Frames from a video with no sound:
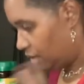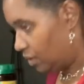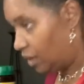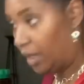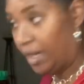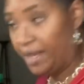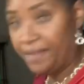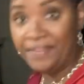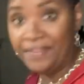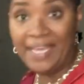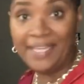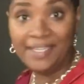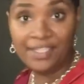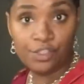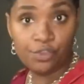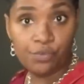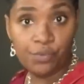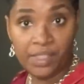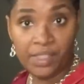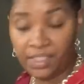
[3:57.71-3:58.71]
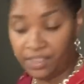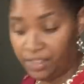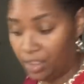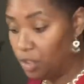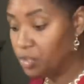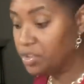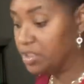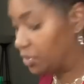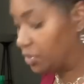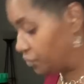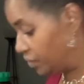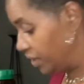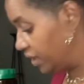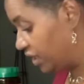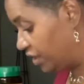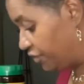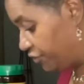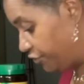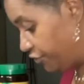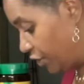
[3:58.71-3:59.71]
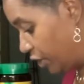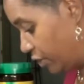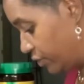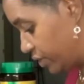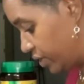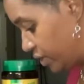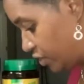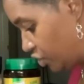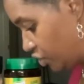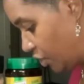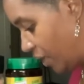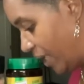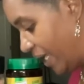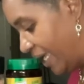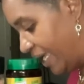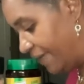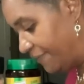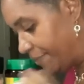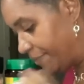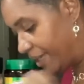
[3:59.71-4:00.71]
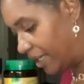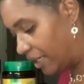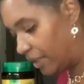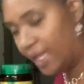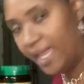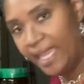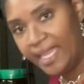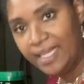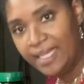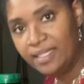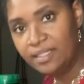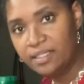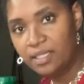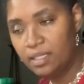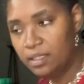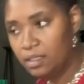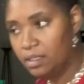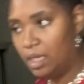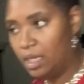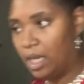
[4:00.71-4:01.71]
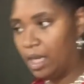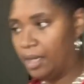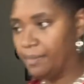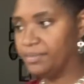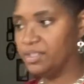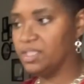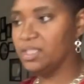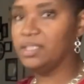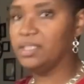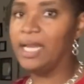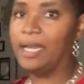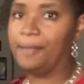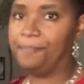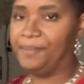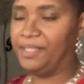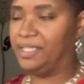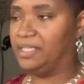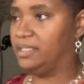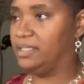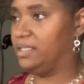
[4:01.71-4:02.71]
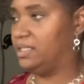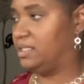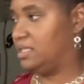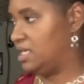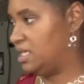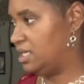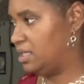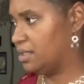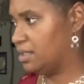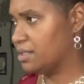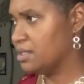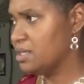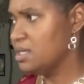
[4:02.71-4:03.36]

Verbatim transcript: All right, that is real, those are really frozen. So I have about eight um, tilapia in here.